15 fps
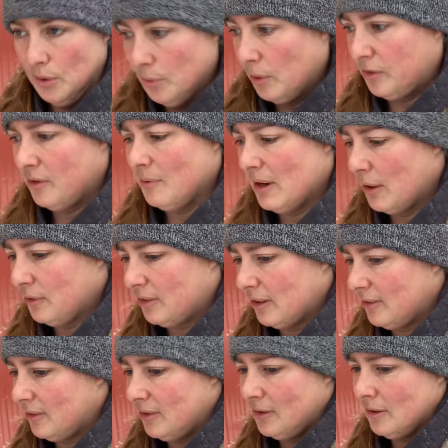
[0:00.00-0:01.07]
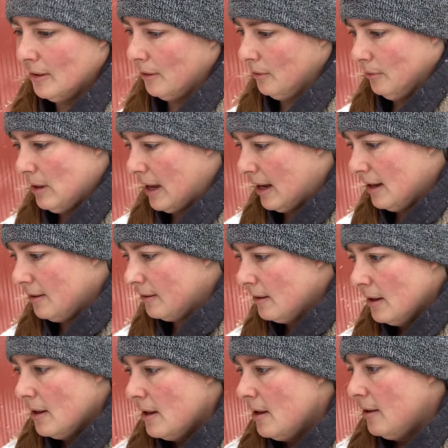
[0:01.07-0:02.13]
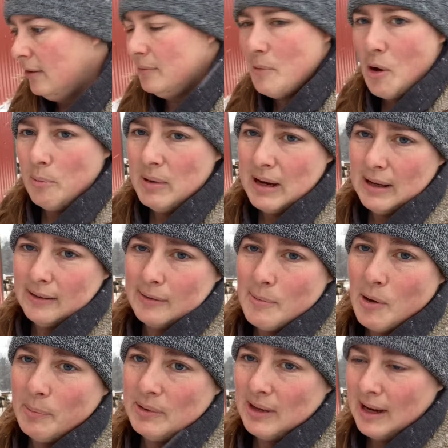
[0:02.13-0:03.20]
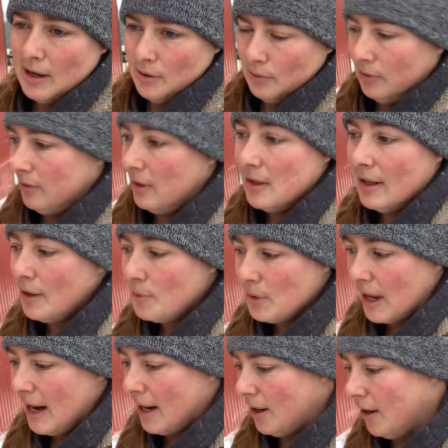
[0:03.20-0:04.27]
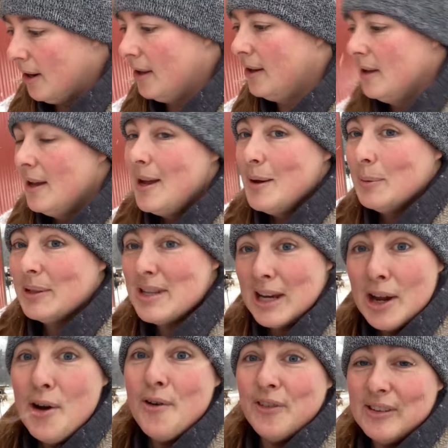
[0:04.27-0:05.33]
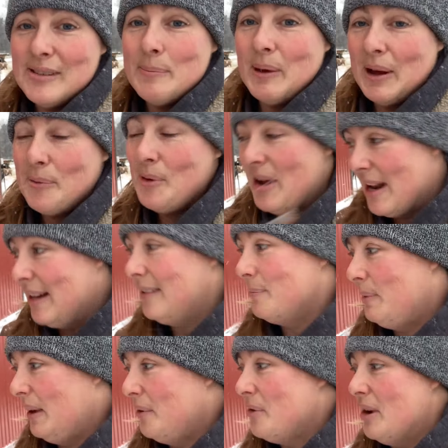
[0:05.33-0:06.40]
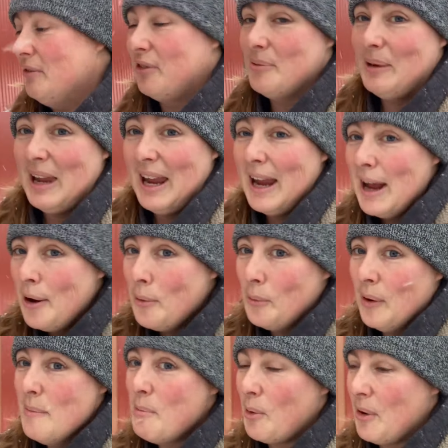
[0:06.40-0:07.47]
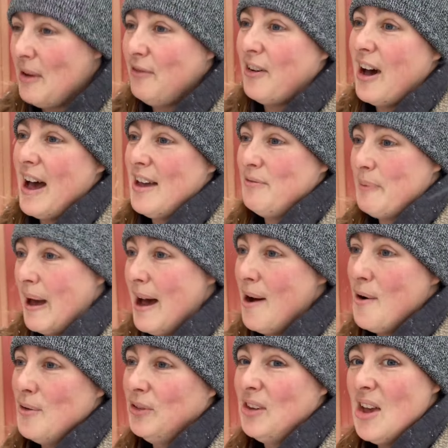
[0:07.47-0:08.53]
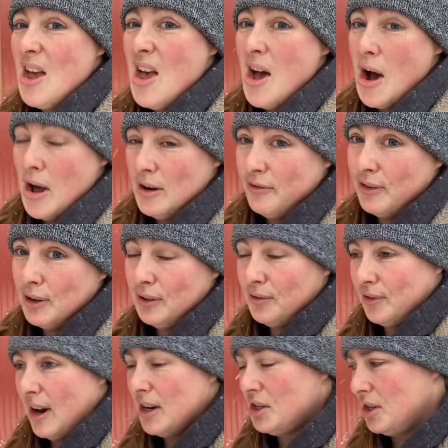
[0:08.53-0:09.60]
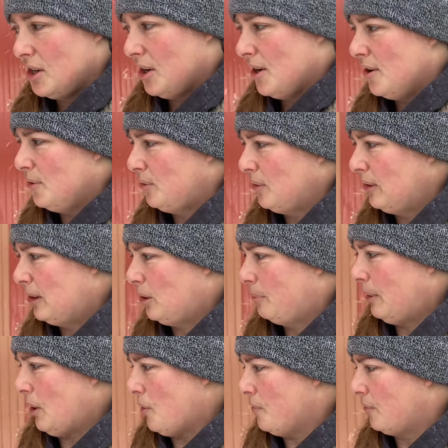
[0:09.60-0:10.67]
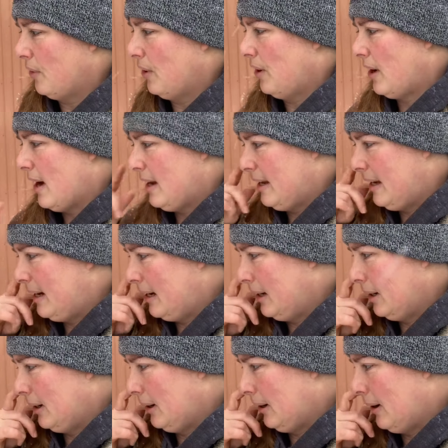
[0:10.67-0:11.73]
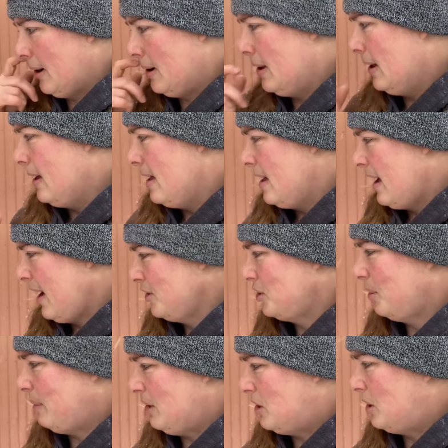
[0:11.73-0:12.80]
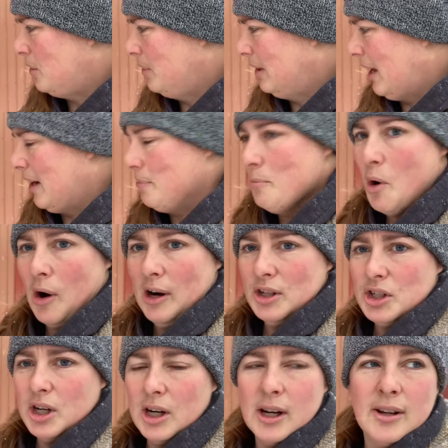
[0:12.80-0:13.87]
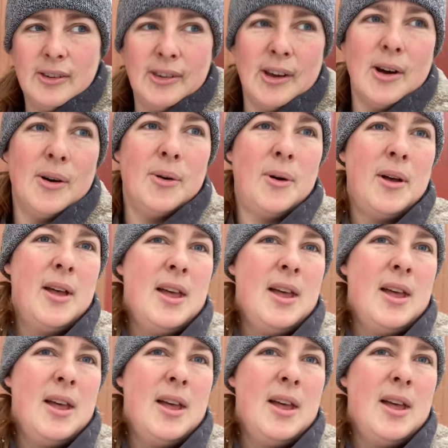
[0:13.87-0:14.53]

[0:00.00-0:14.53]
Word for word: where someone else says, okay, small beans, small potatoes, they don't care. But to you, if it's a big win, it's a big win. For me, 1.5 pounds on a first freshener who's a little bit over a year. Now she'll be two in like March. So